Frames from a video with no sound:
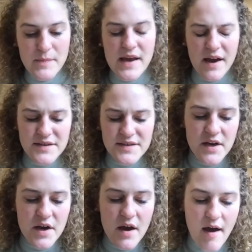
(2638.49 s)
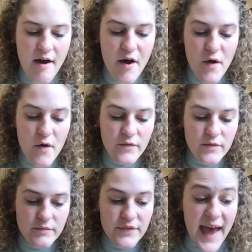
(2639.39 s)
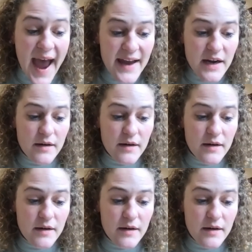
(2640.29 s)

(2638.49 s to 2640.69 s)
Because of that